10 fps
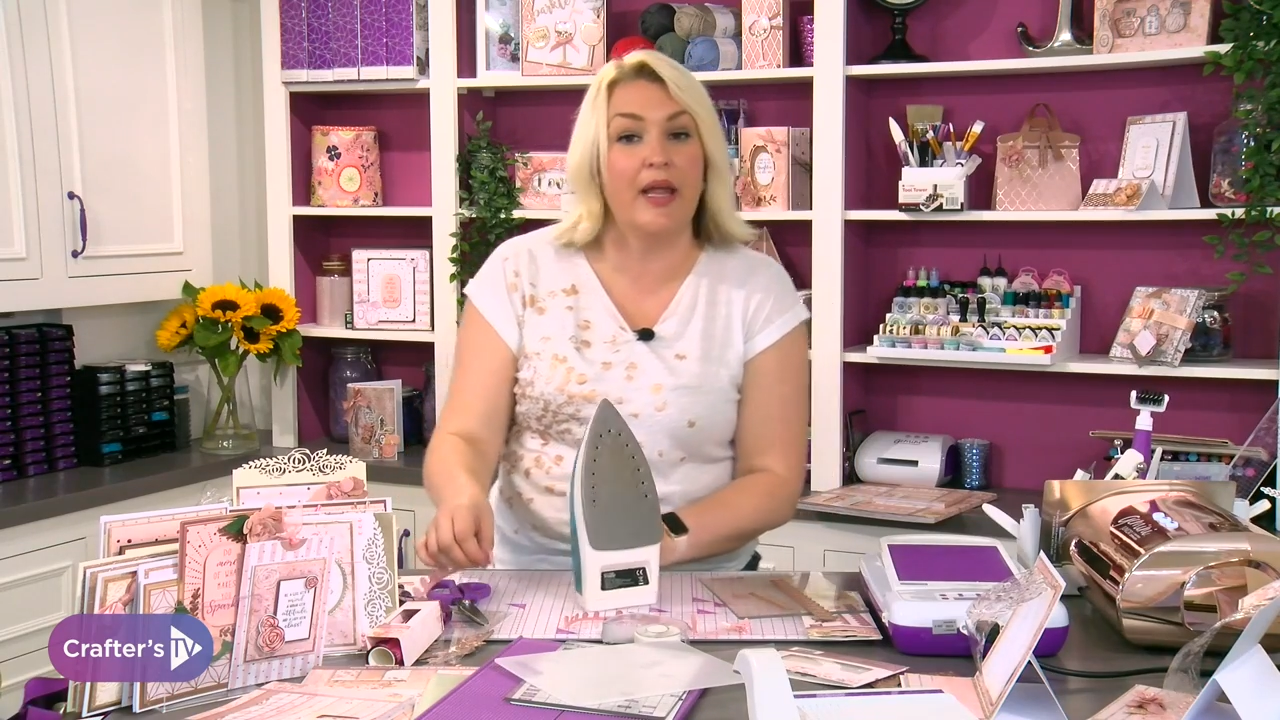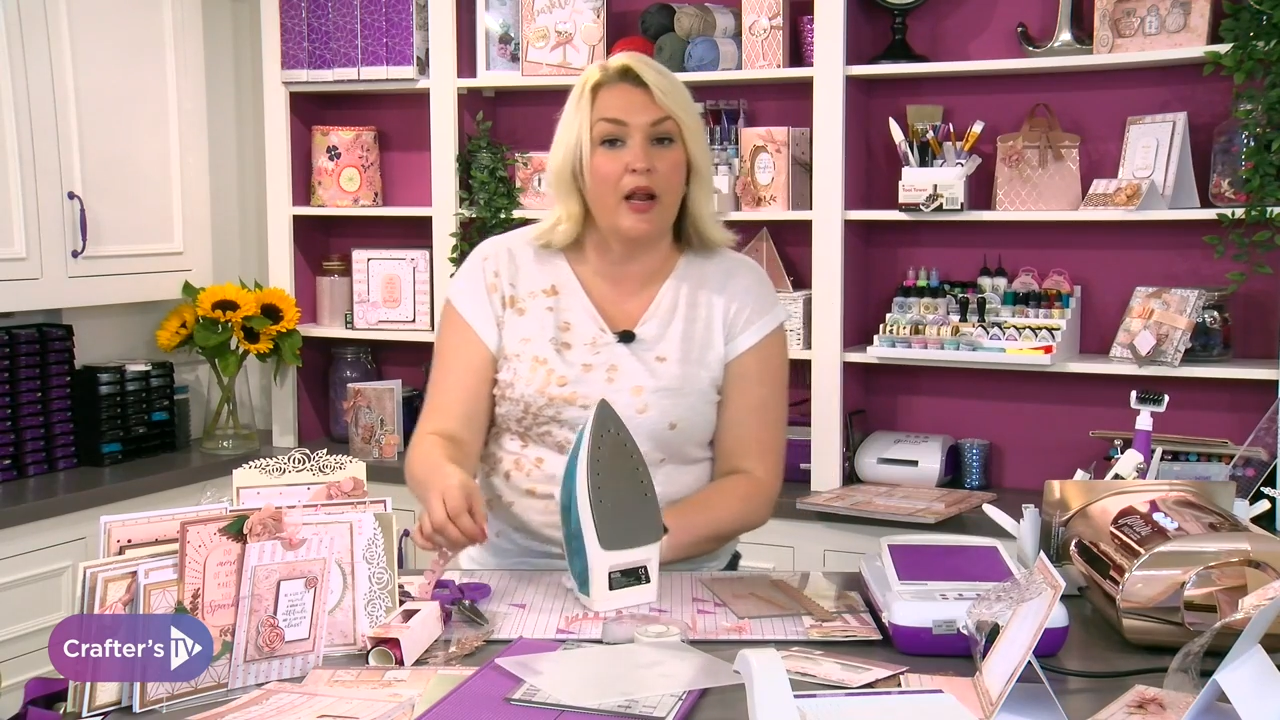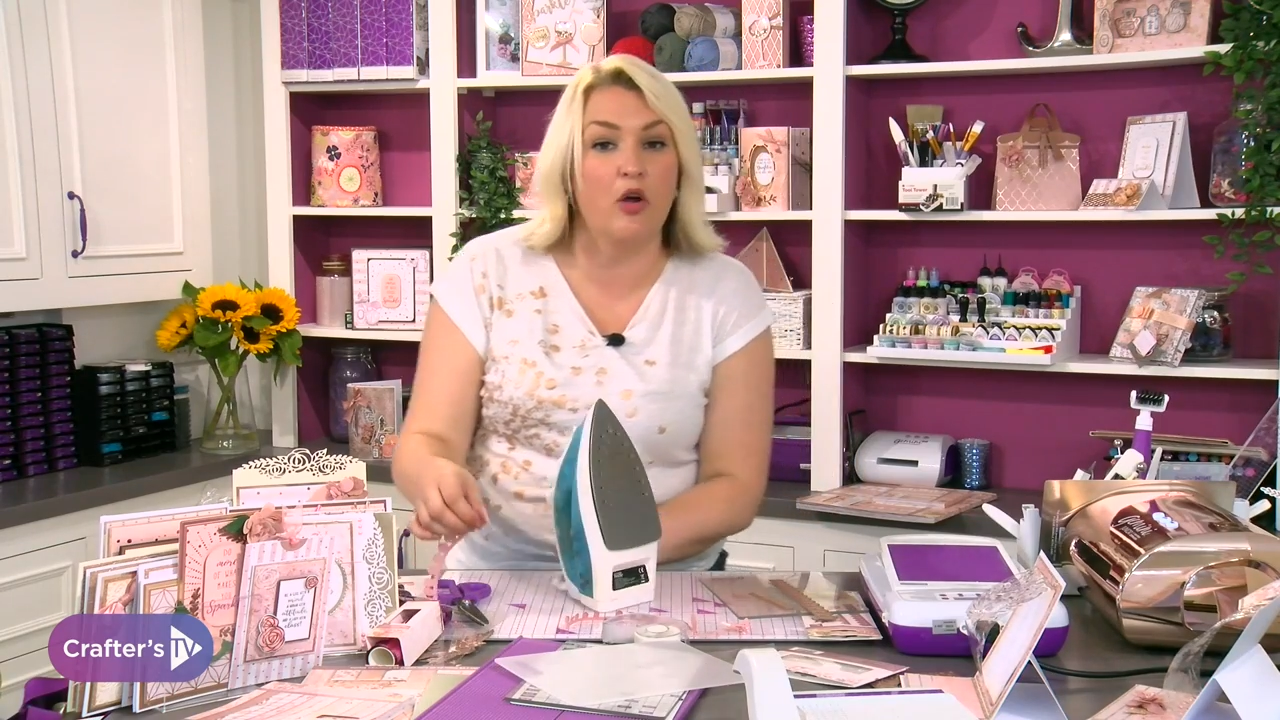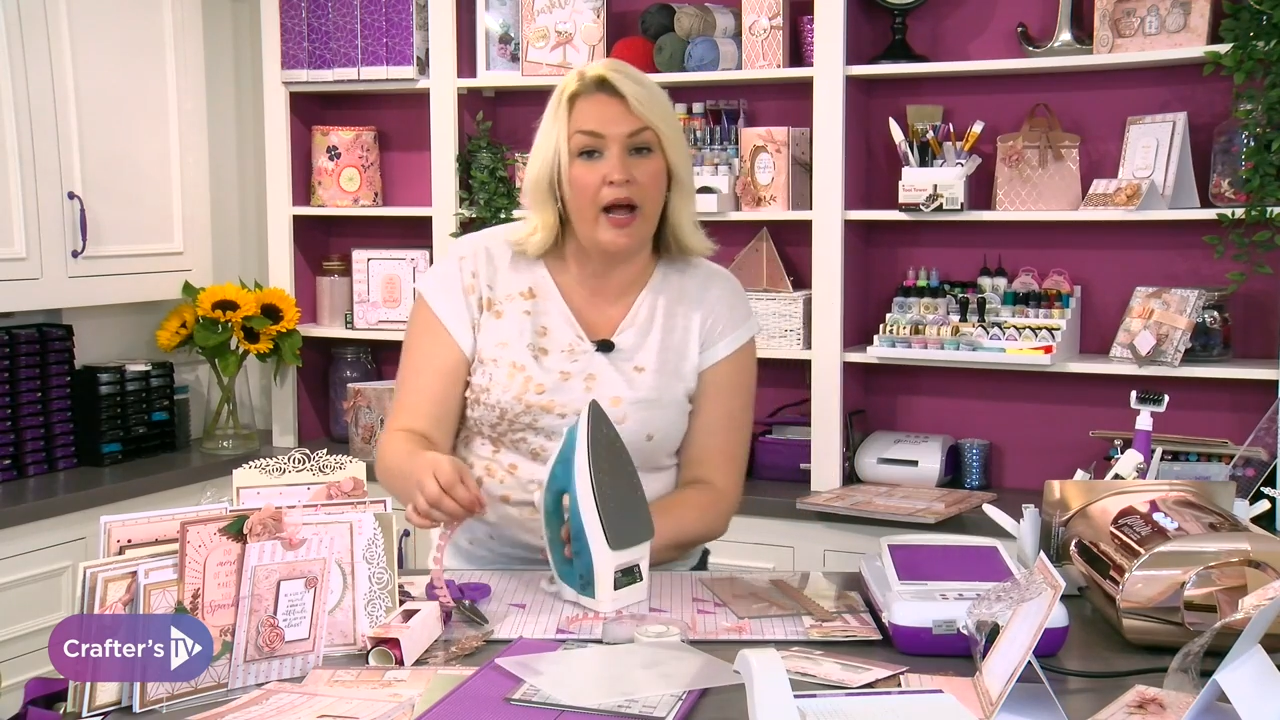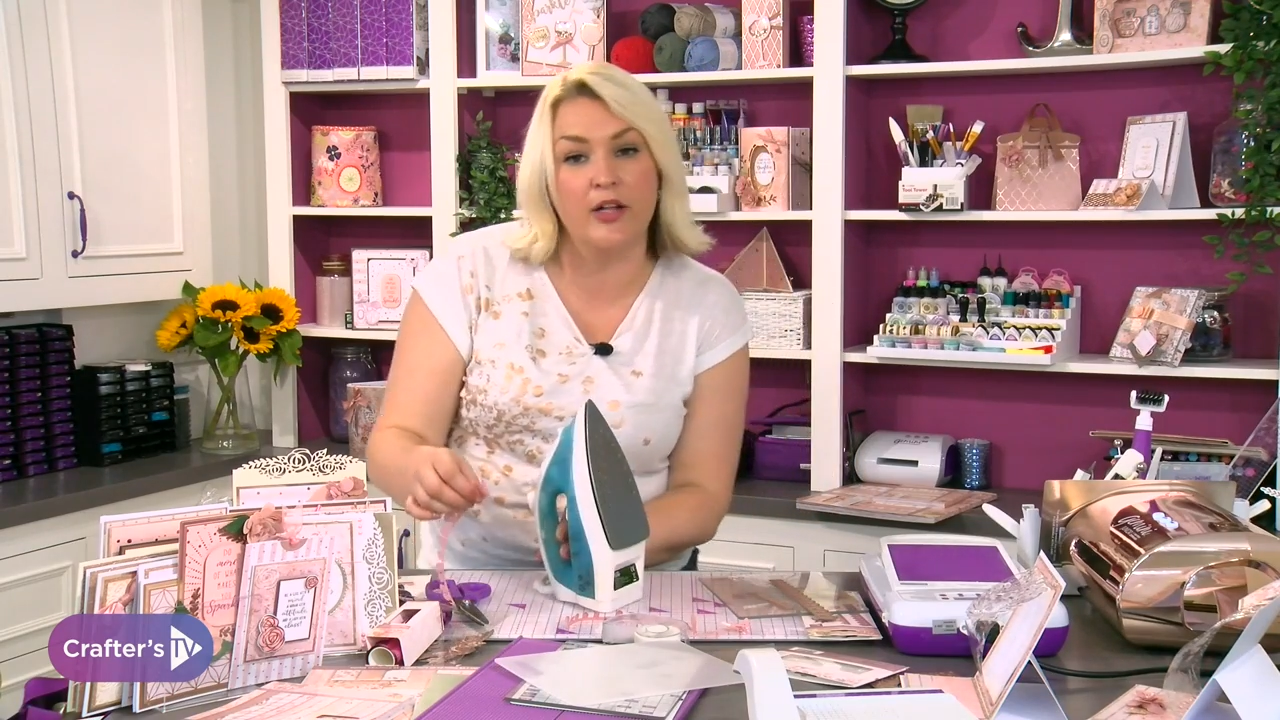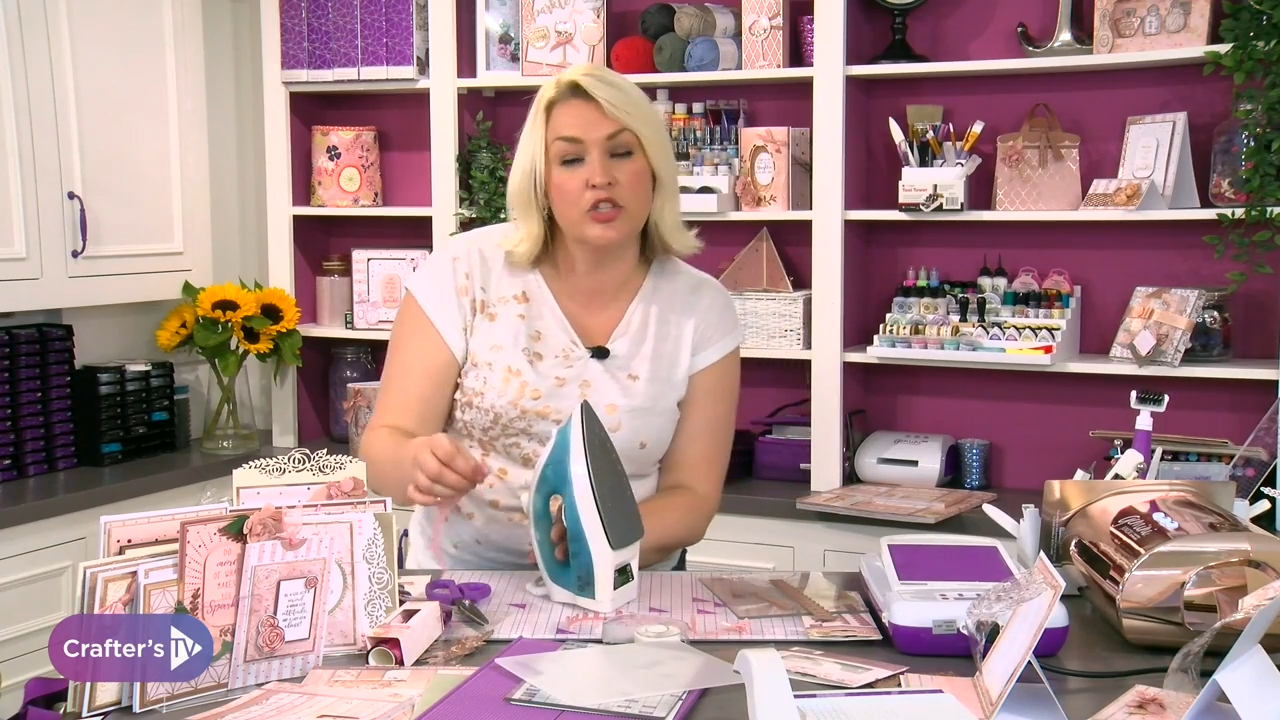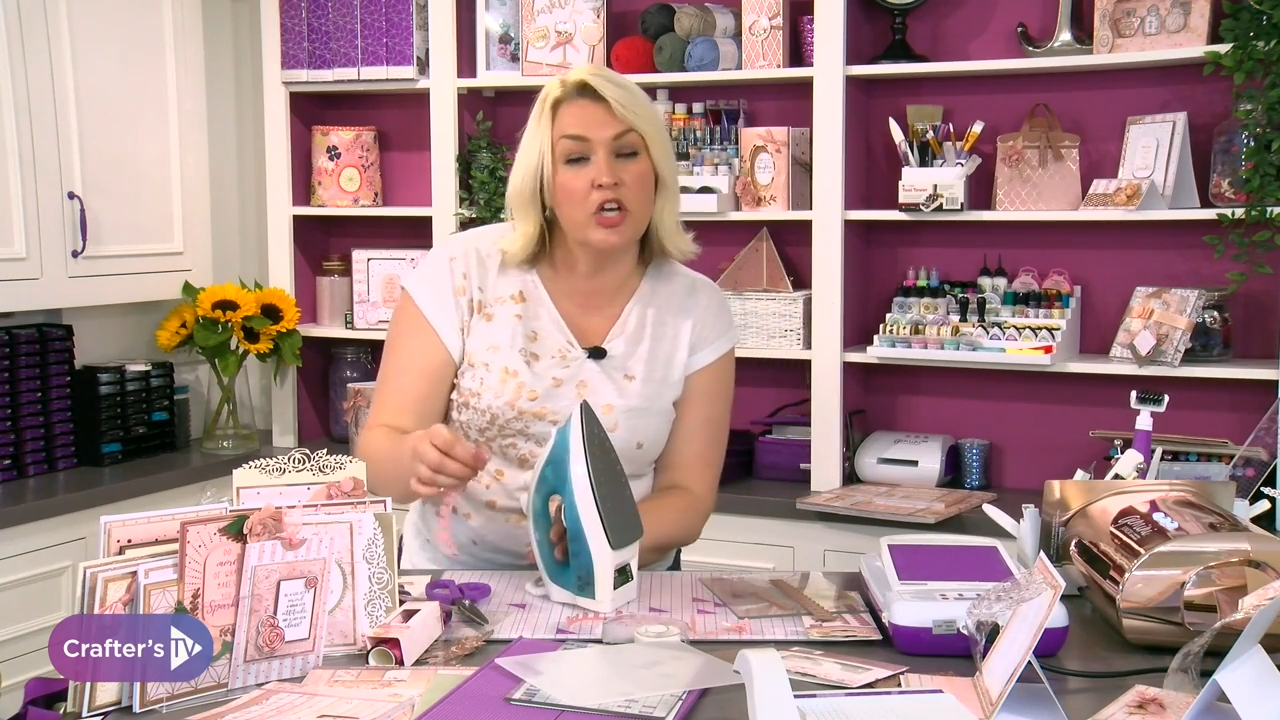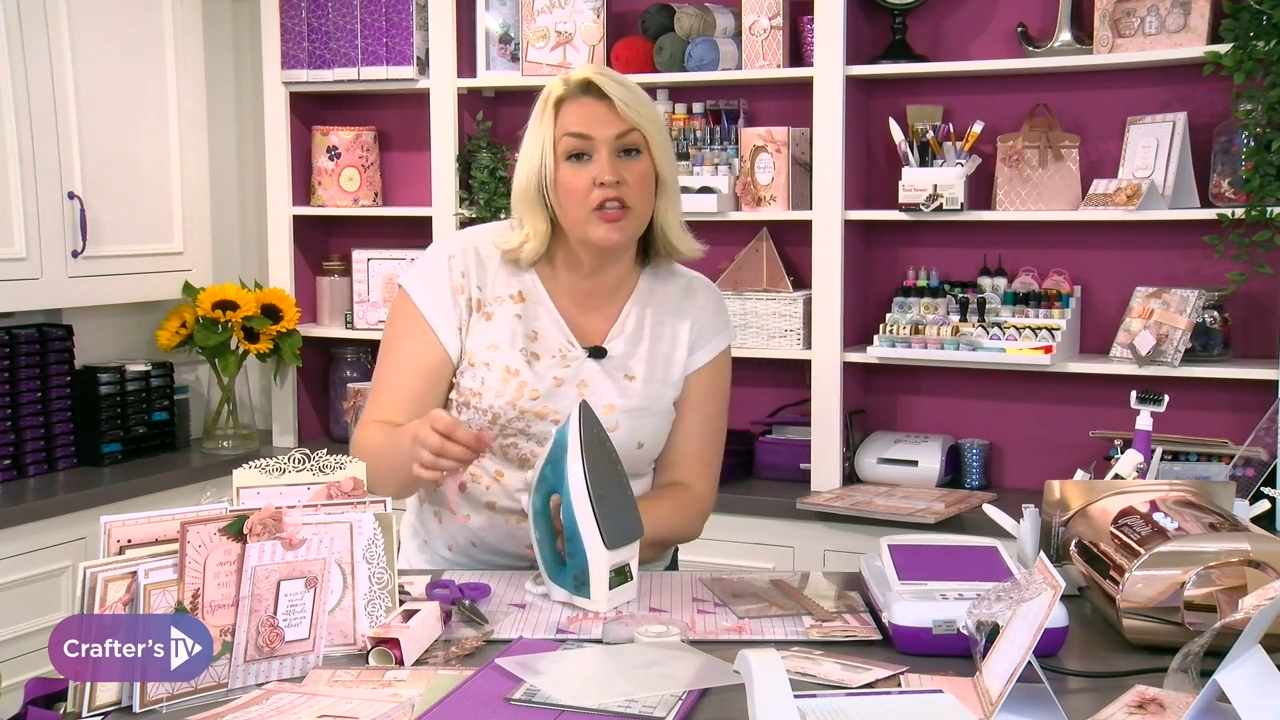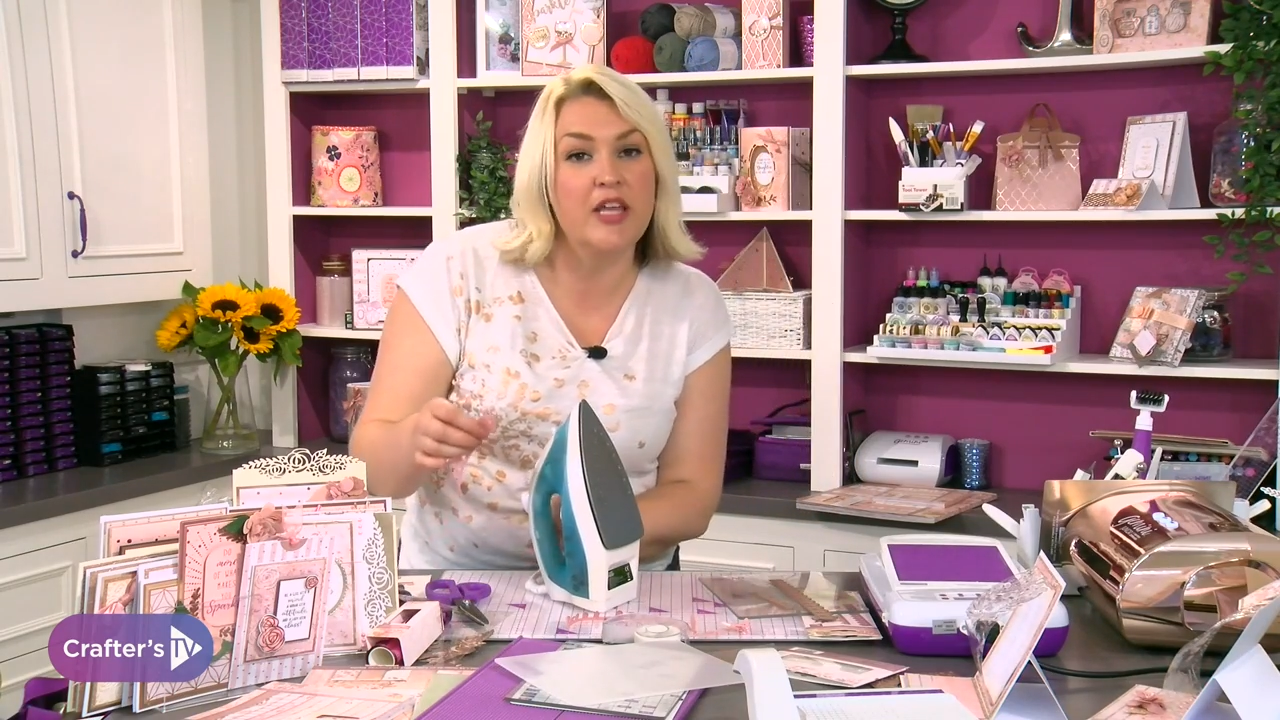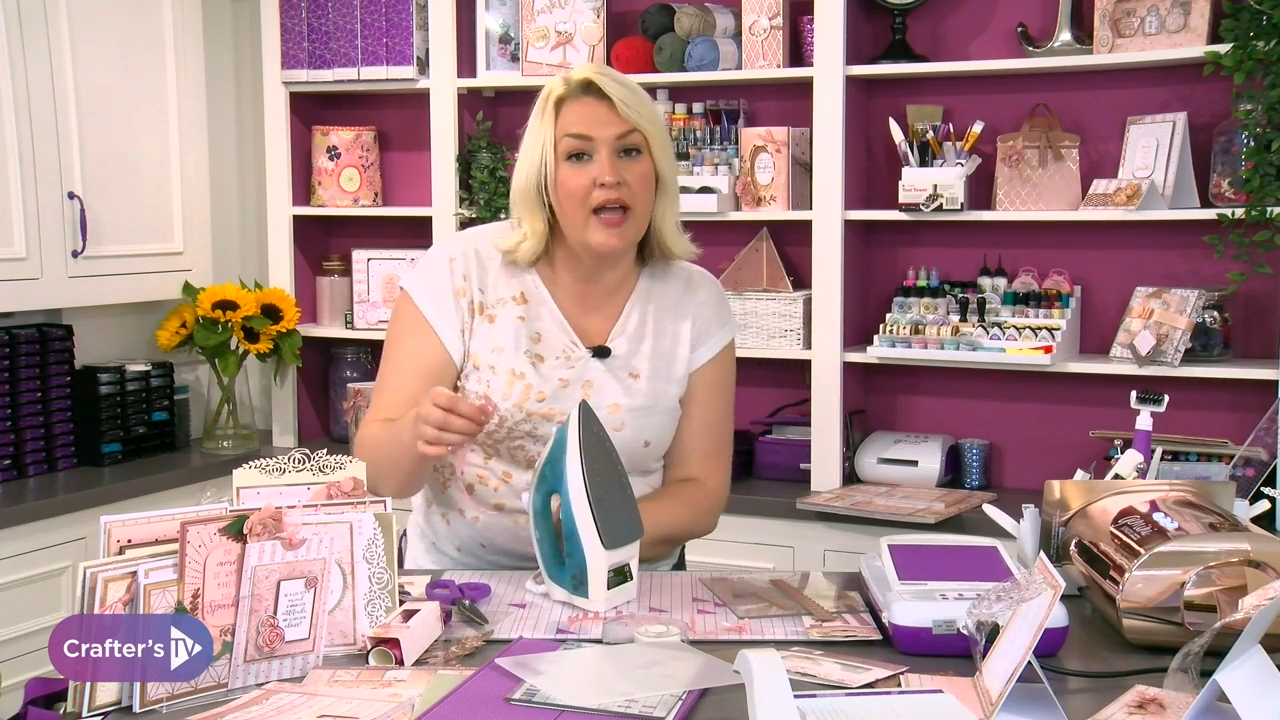I'll, I'll
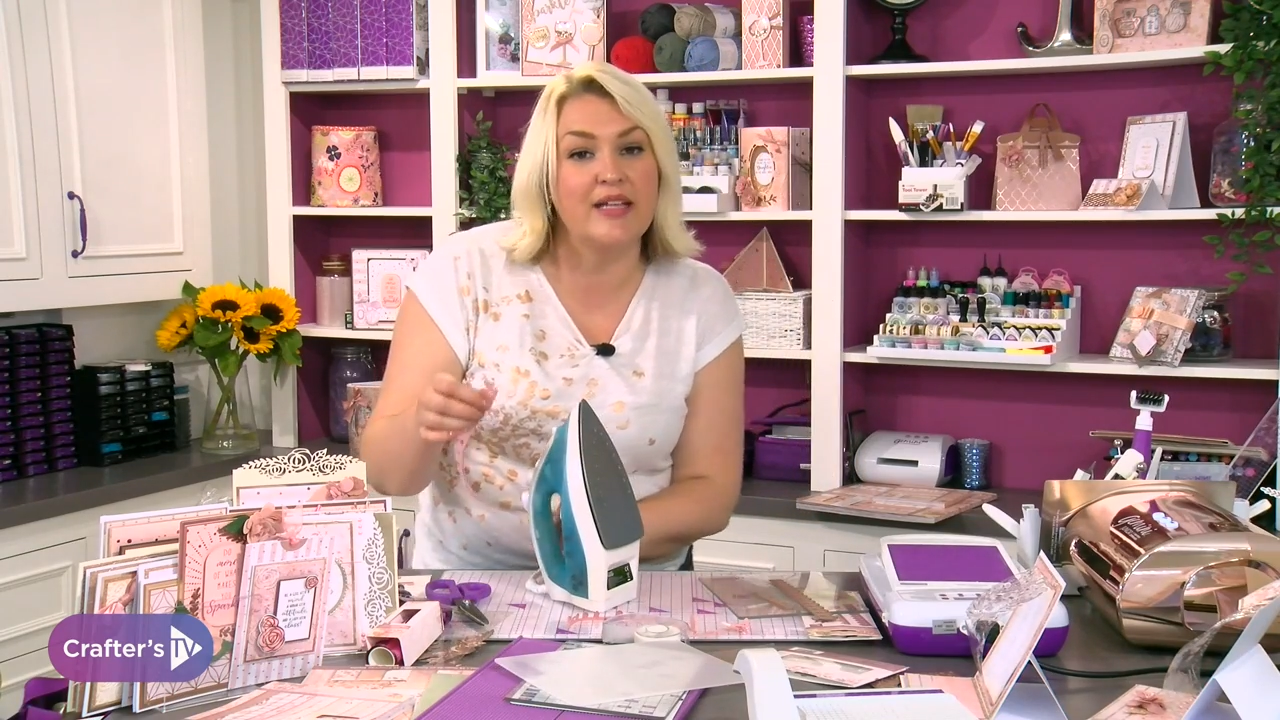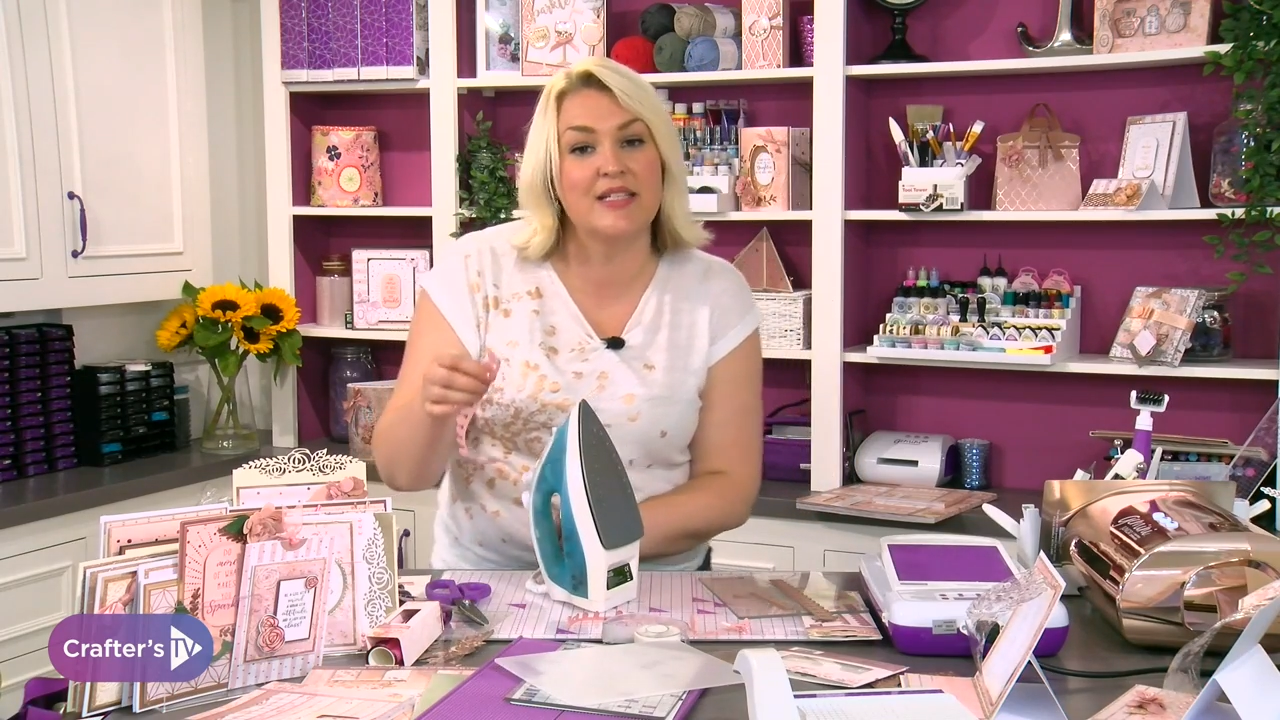turn the iron